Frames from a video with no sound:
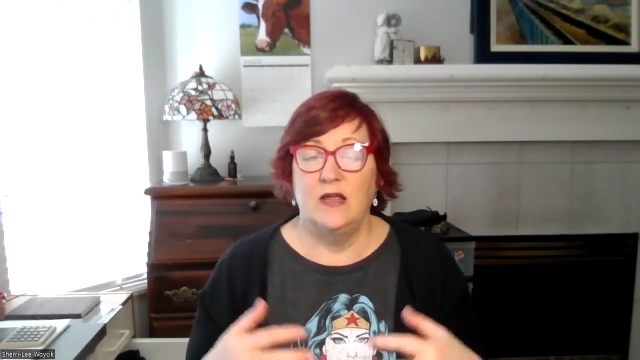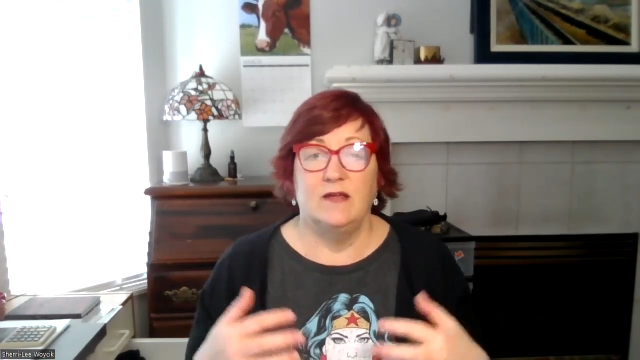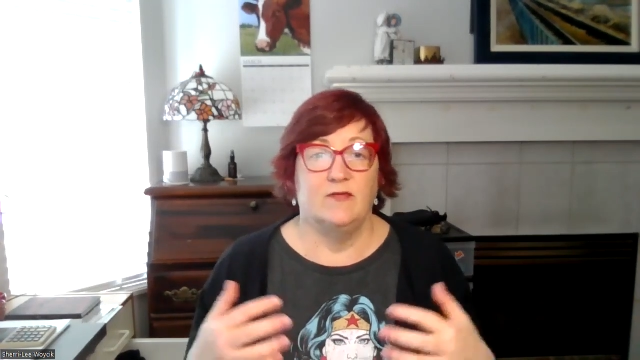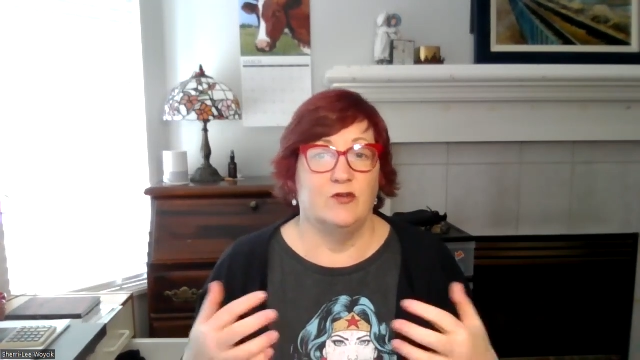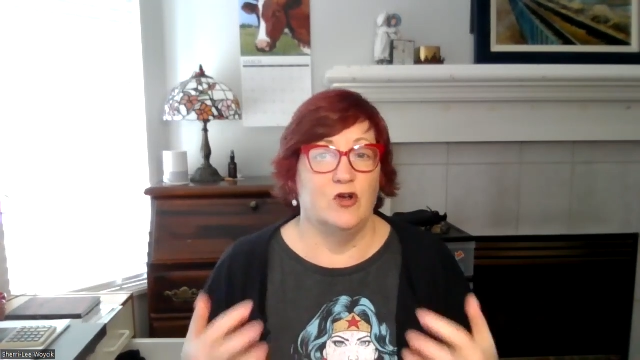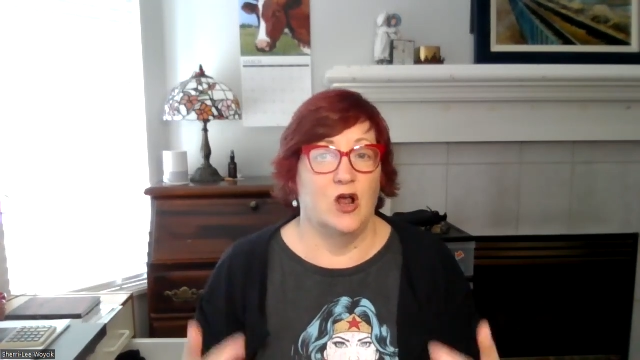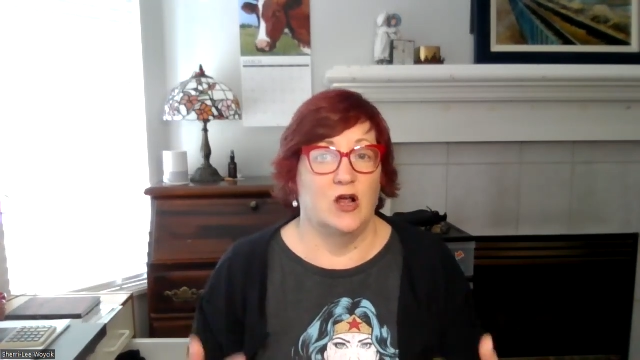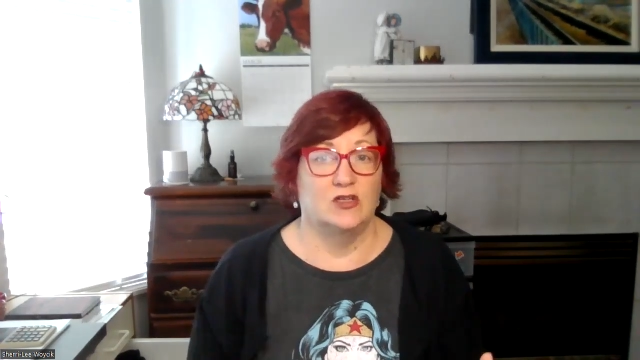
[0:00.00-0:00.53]

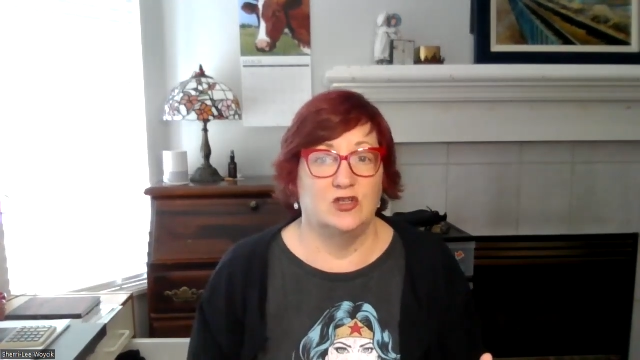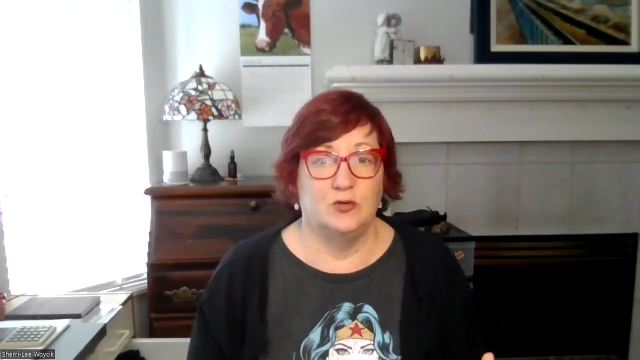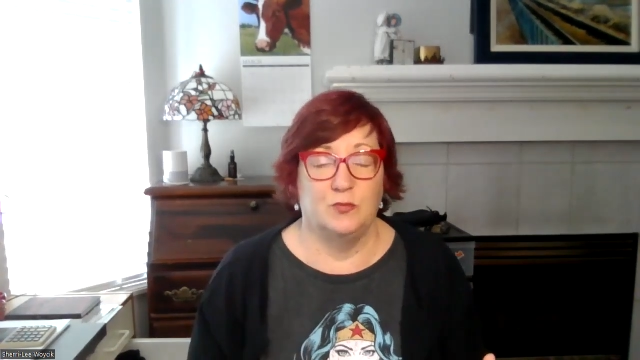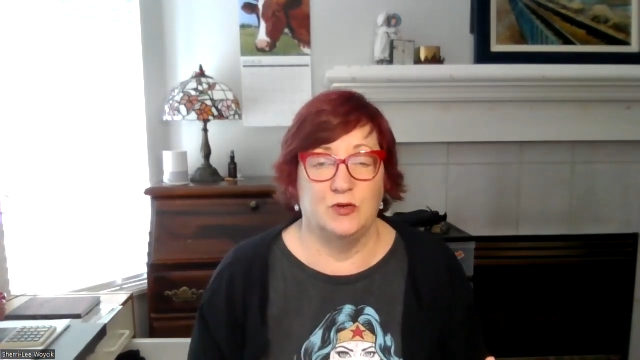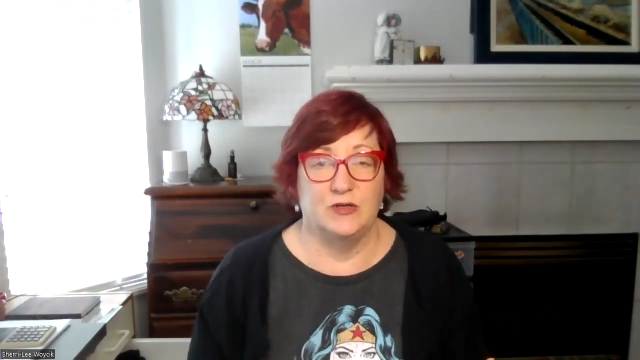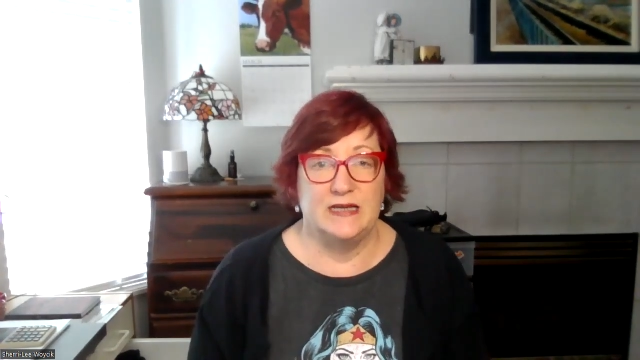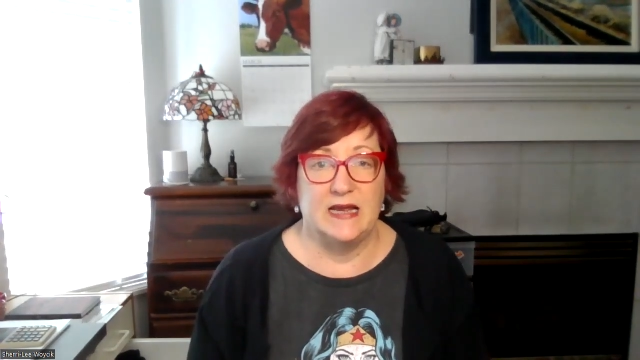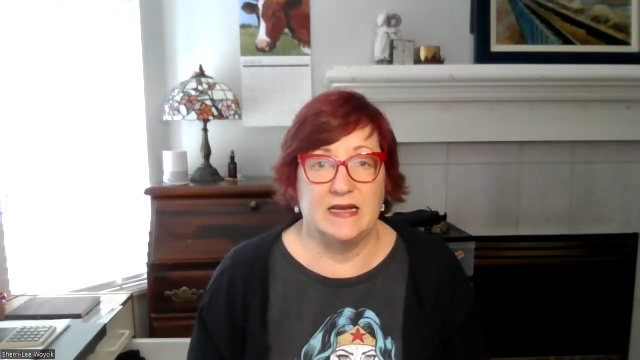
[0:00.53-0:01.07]
if you're not
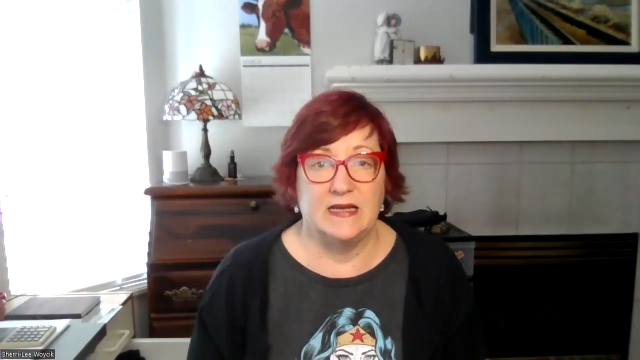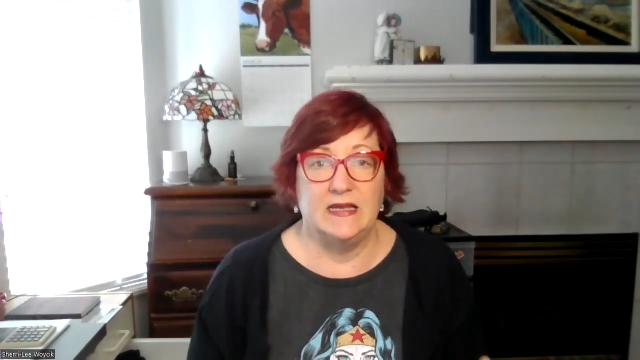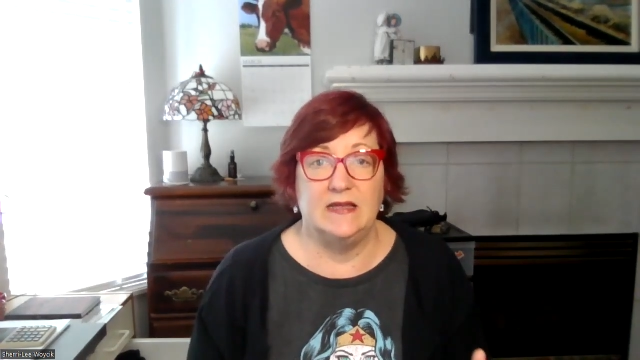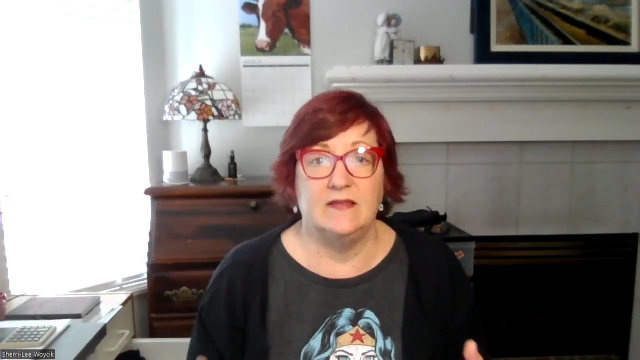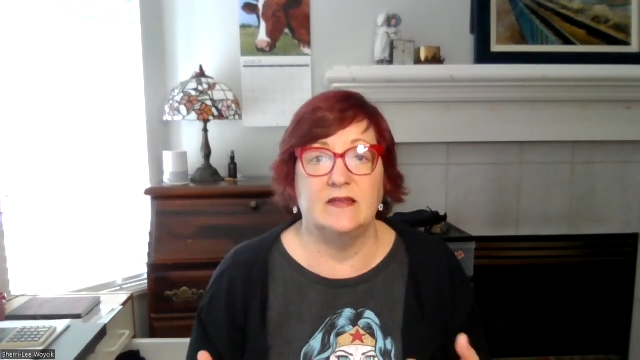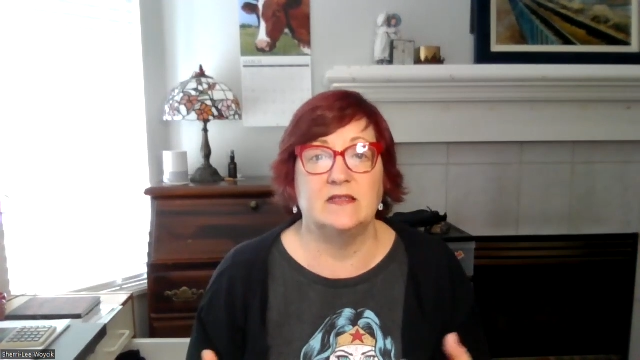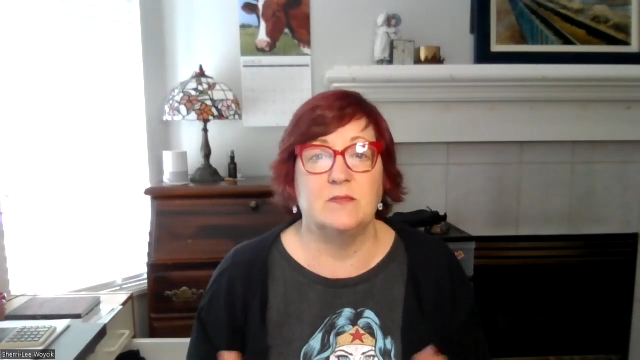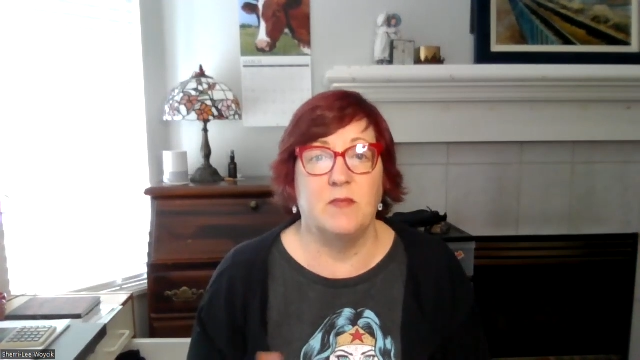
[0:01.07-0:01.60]
super
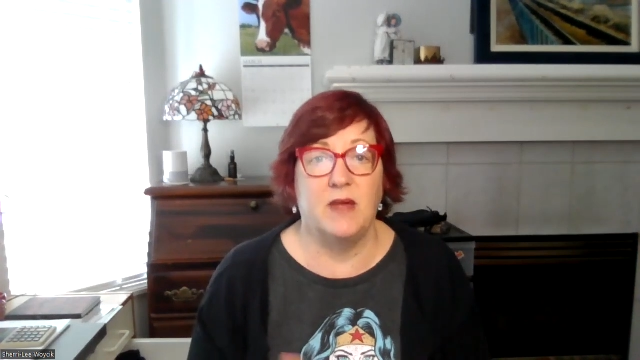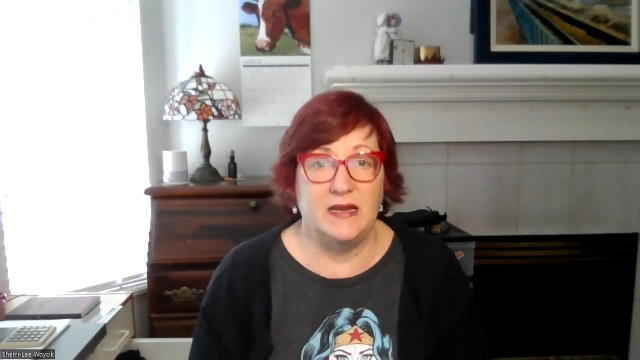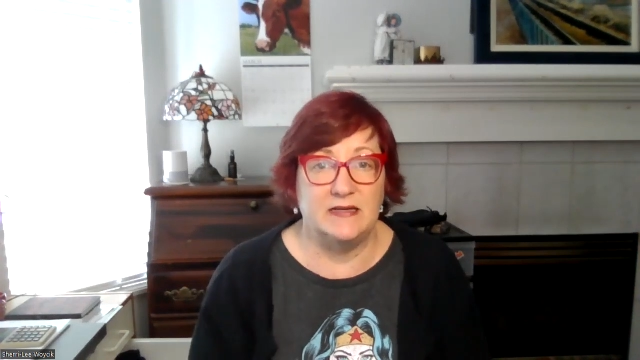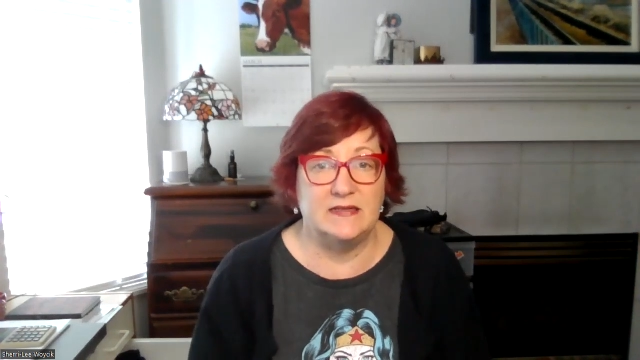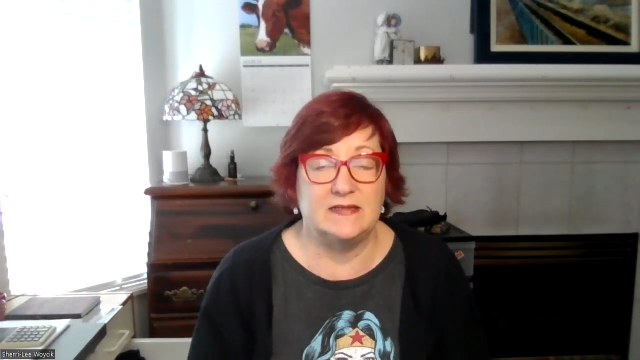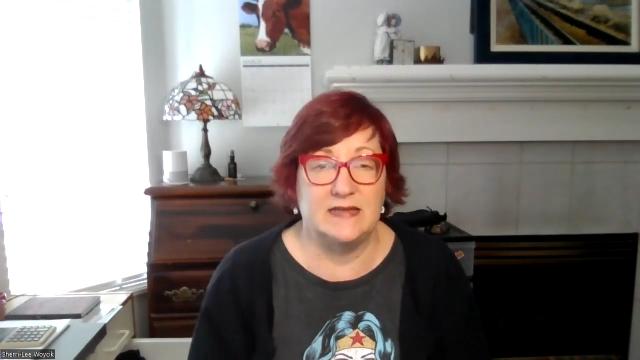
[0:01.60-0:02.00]
techie, this might